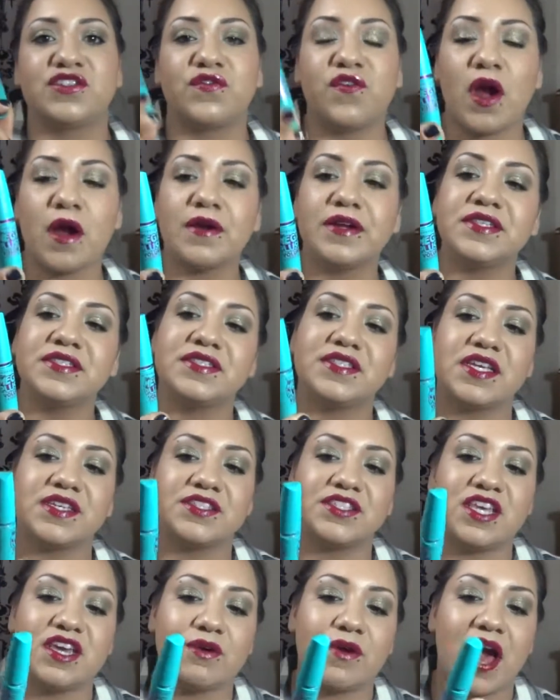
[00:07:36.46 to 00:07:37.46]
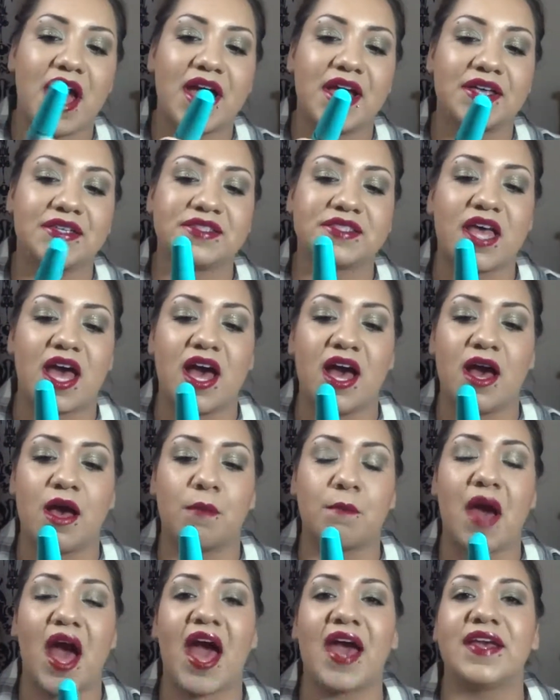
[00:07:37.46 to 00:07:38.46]
far as this you guys
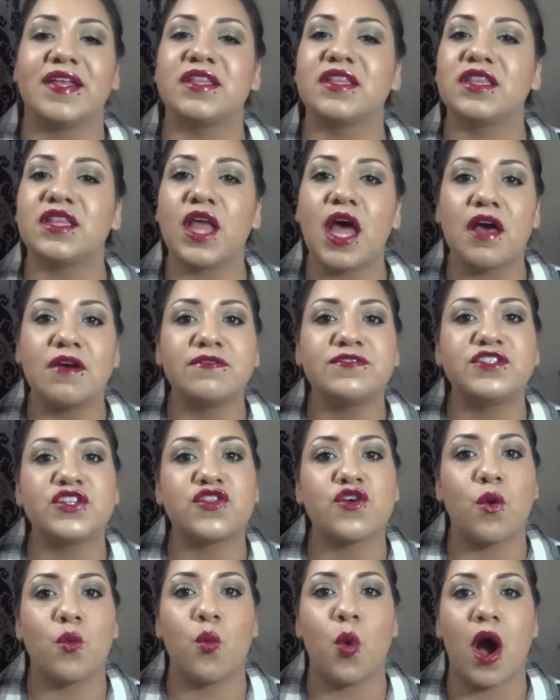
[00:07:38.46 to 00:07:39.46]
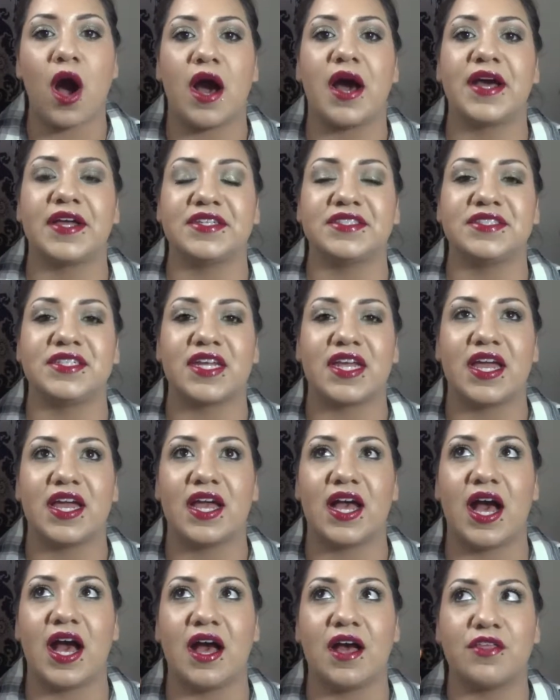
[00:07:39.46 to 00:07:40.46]
um i loved the wand
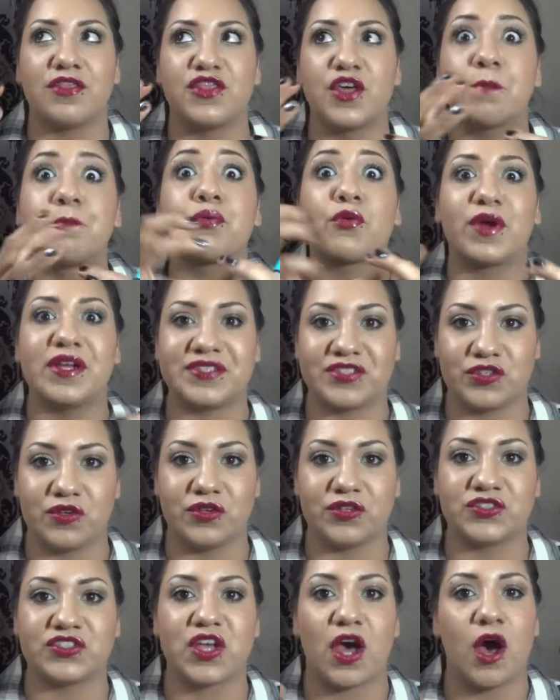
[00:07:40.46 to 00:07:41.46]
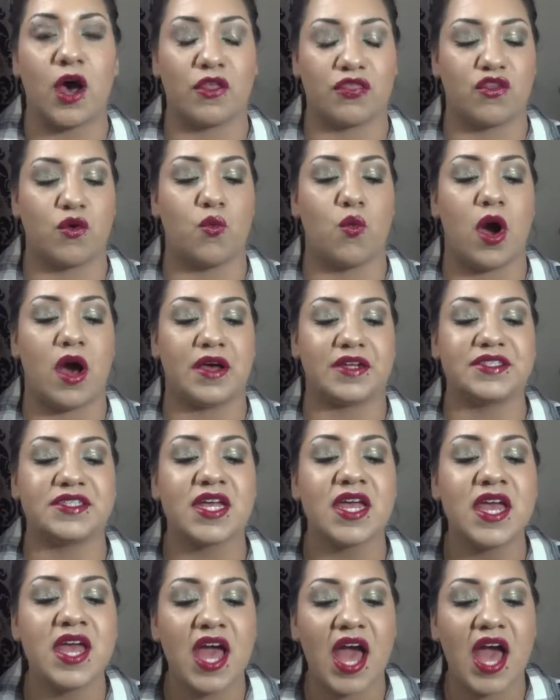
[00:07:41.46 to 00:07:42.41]
uh the bristles on the wand